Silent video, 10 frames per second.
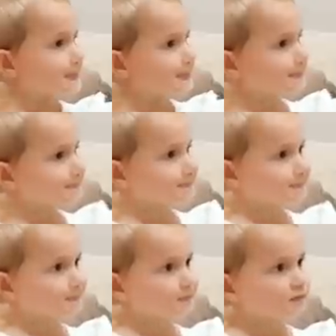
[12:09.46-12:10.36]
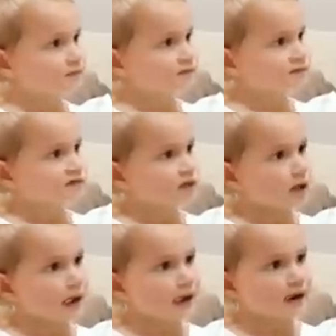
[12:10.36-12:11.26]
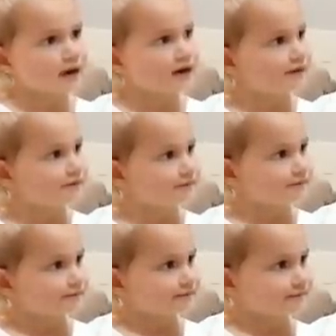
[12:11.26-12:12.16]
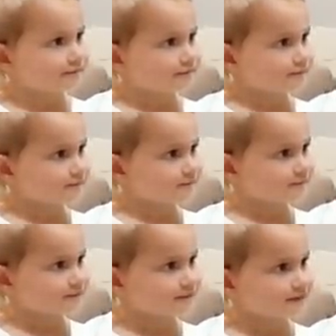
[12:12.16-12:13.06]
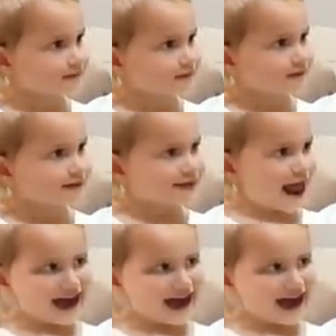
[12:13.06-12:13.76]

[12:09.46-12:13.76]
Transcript: (not speaking)